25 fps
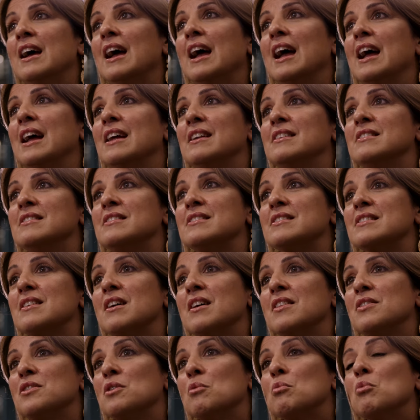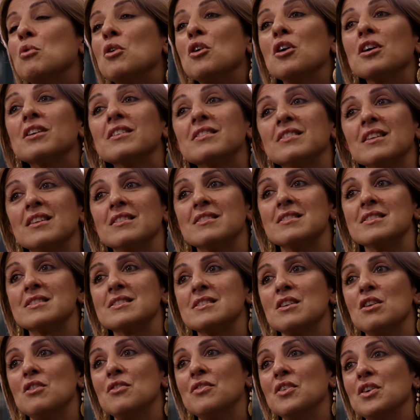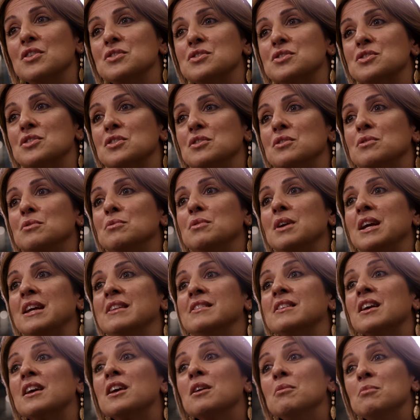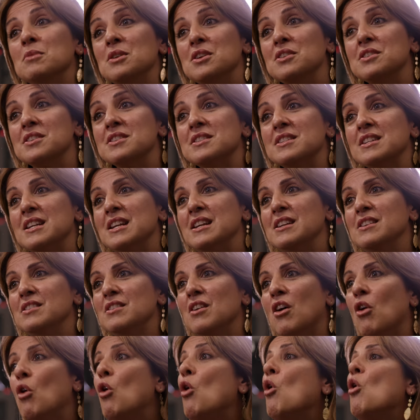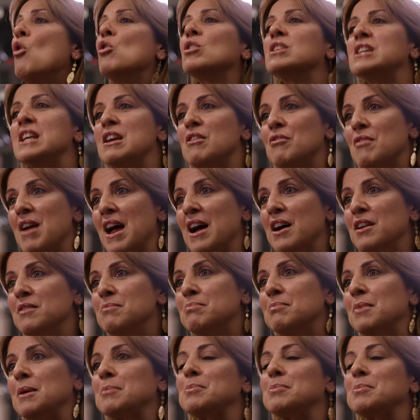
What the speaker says: And the work that the Salvos do in the community all year round,